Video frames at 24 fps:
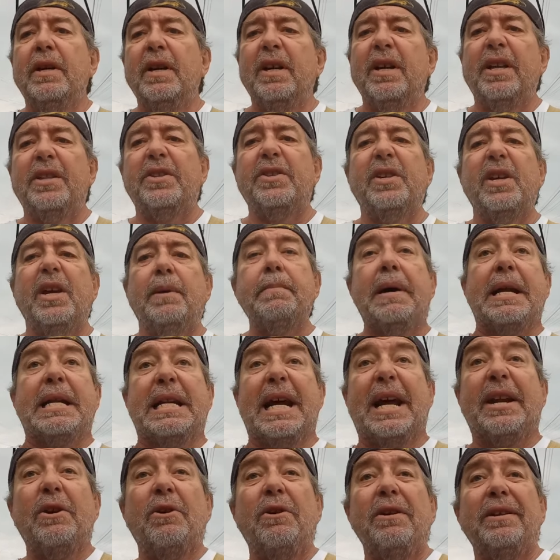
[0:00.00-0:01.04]
It's
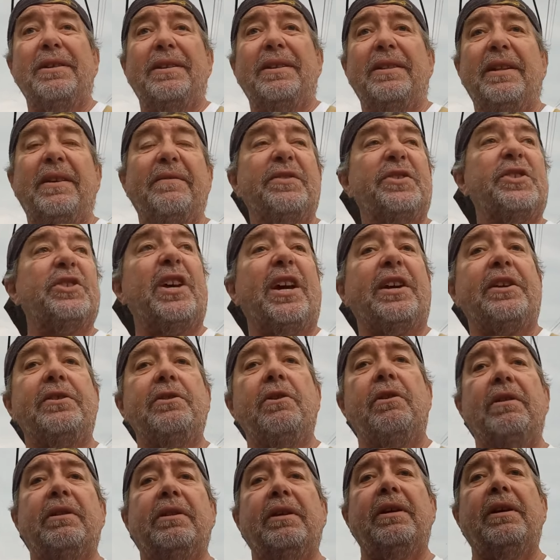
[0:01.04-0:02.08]
Monday night, they have a steak
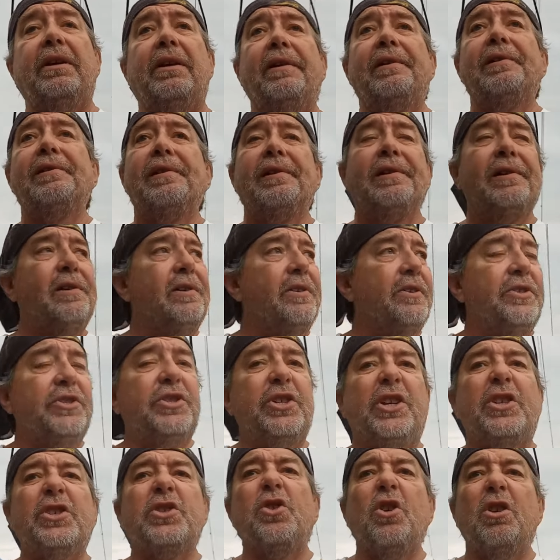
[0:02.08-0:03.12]
night there.
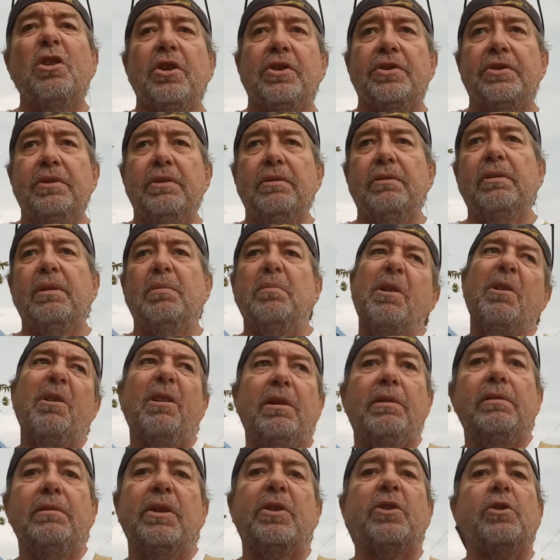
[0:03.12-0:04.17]
$6
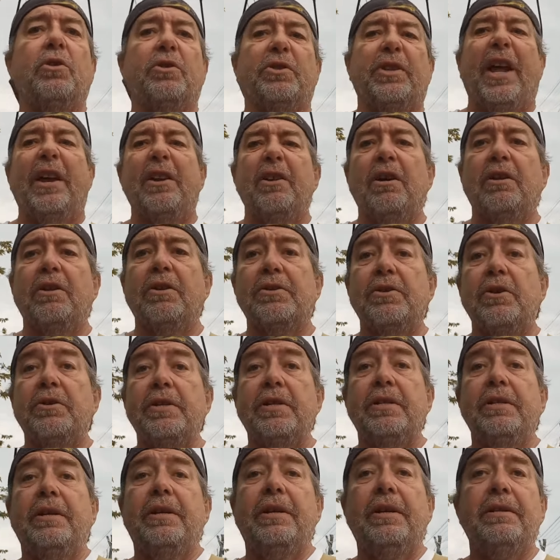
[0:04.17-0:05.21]
American, it's called $10
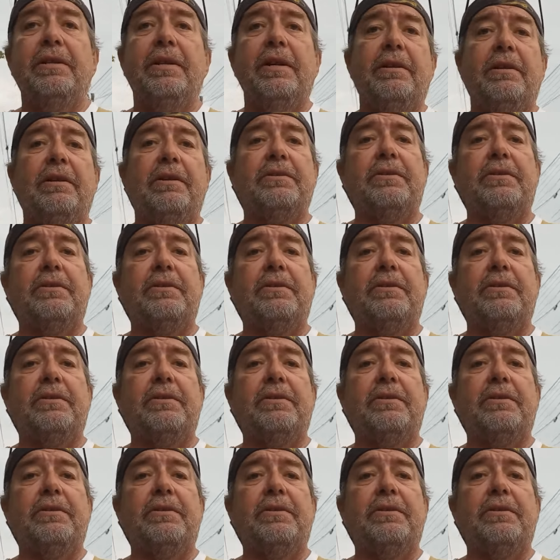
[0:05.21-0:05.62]
Aussie, yeah, $10